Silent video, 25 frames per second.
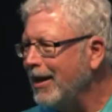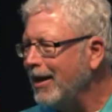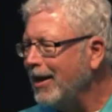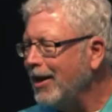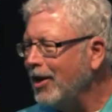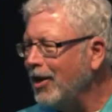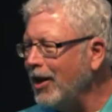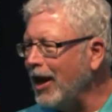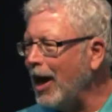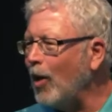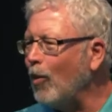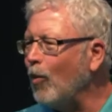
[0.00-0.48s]

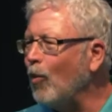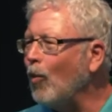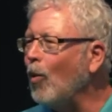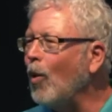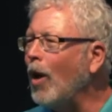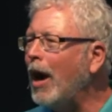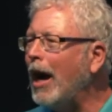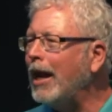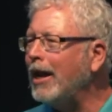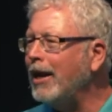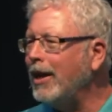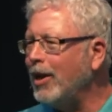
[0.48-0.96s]
You got
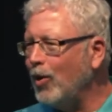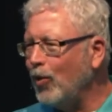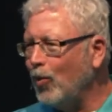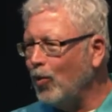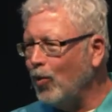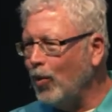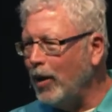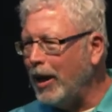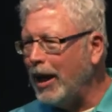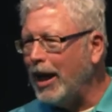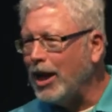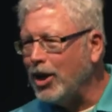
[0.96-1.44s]
one
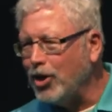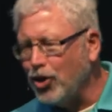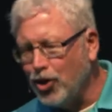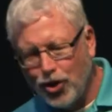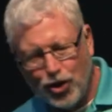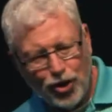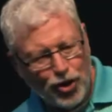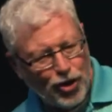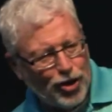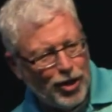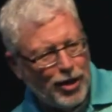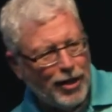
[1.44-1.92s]

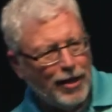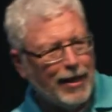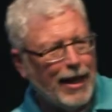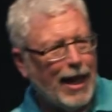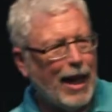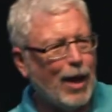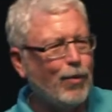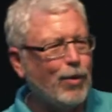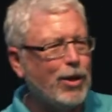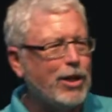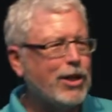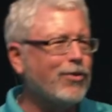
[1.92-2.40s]
wish.
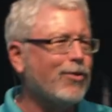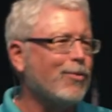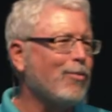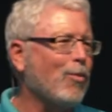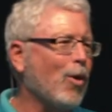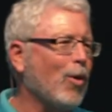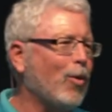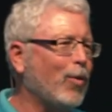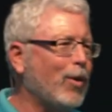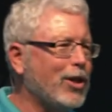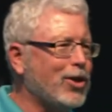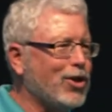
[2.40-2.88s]
Can't wish for
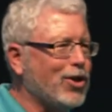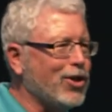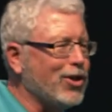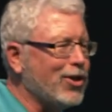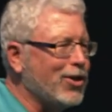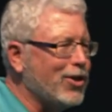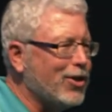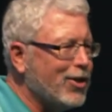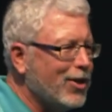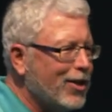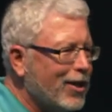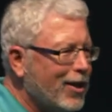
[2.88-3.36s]
more
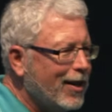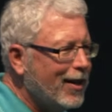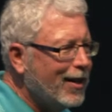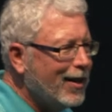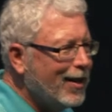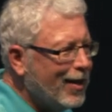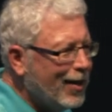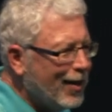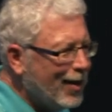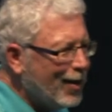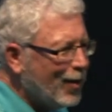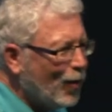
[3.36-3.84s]
wishes.
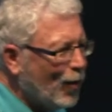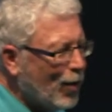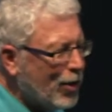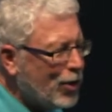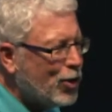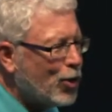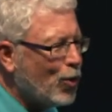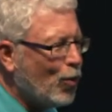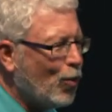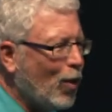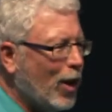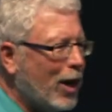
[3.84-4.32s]
What's
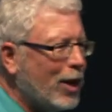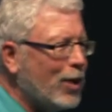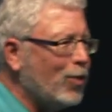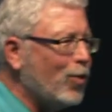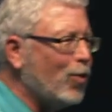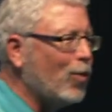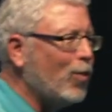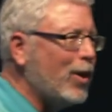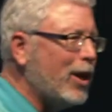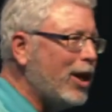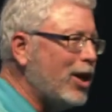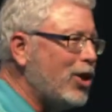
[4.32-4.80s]
your one
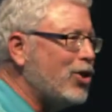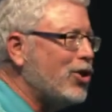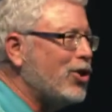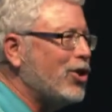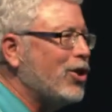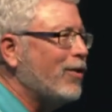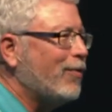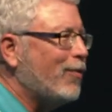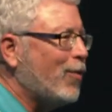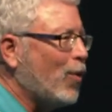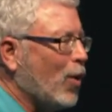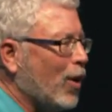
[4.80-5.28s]
wish
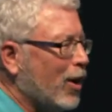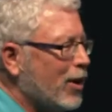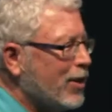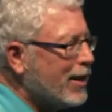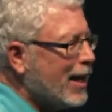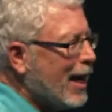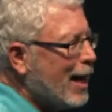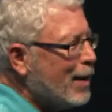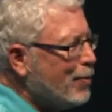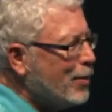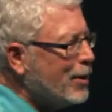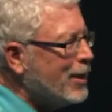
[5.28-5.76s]
for? It's
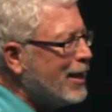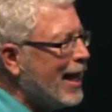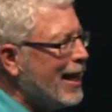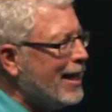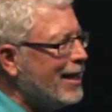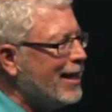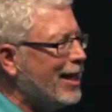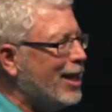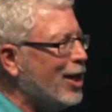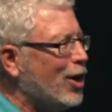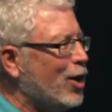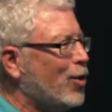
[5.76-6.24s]
got to pertain to
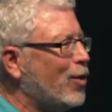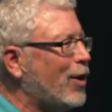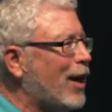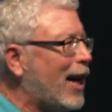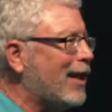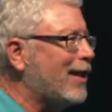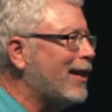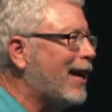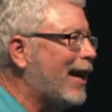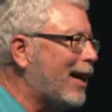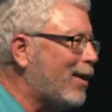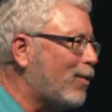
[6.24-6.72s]
you,
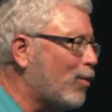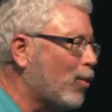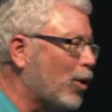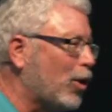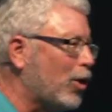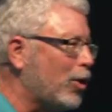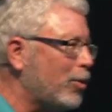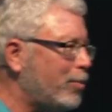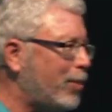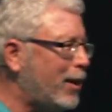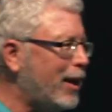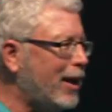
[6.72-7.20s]
not like
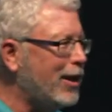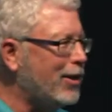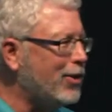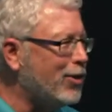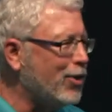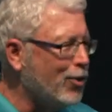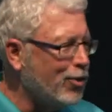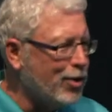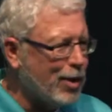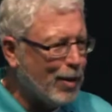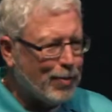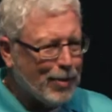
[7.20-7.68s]
world peace
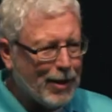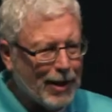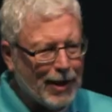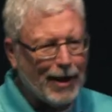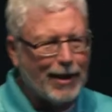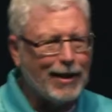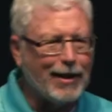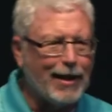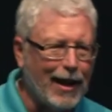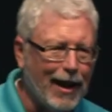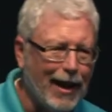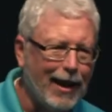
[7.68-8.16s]
or something
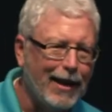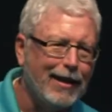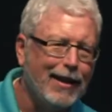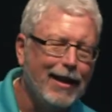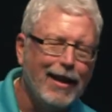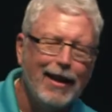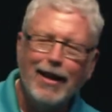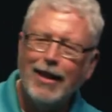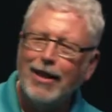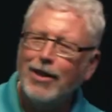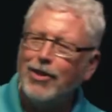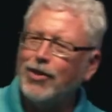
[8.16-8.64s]
like that.
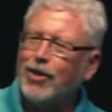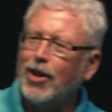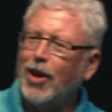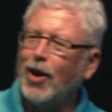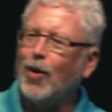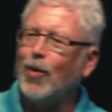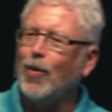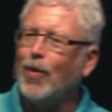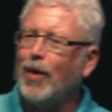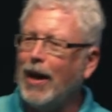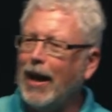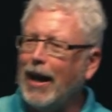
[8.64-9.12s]

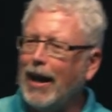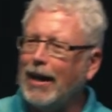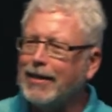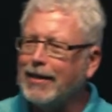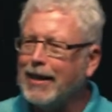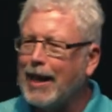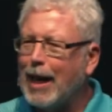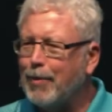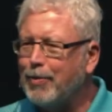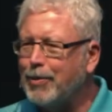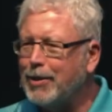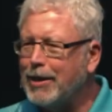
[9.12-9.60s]
So uh, it's
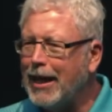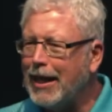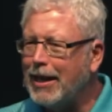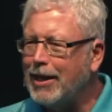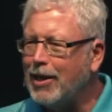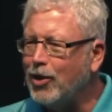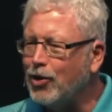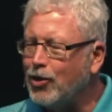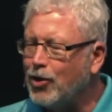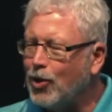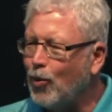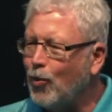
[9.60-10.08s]
got to pertain to
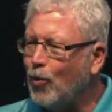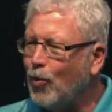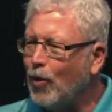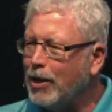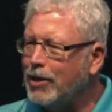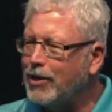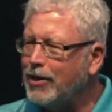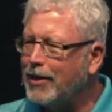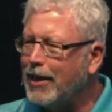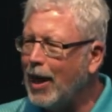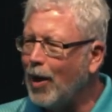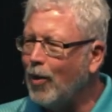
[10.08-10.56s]
you. So
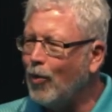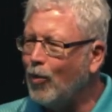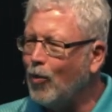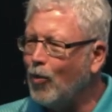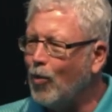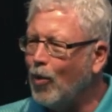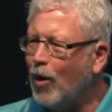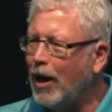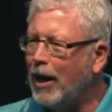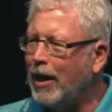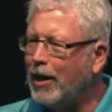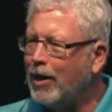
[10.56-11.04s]
what's that
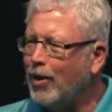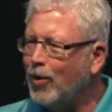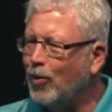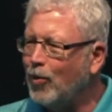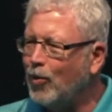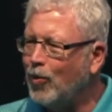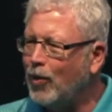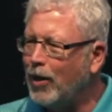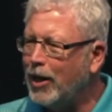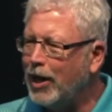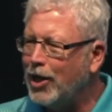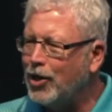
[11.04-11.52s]
one
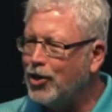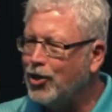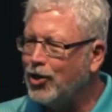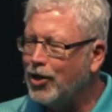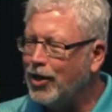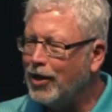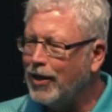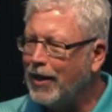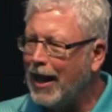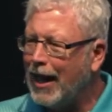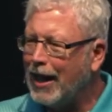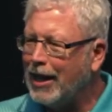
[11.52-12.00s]
wish
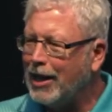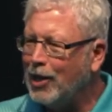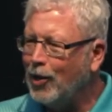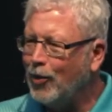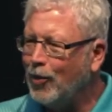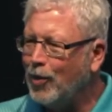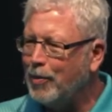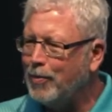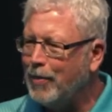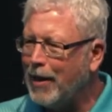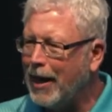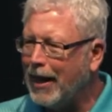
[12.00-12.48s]
that you
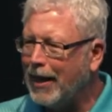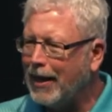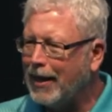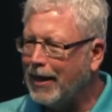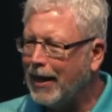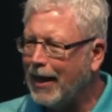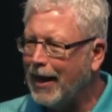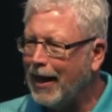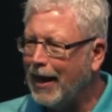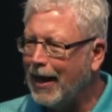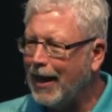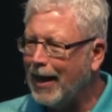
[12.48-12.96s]
would make?
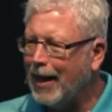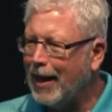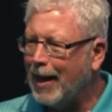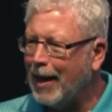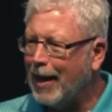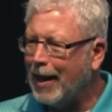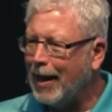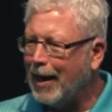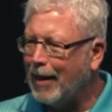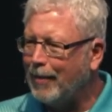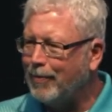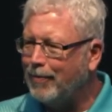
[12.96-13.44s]

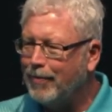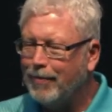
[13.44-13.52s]
Uh,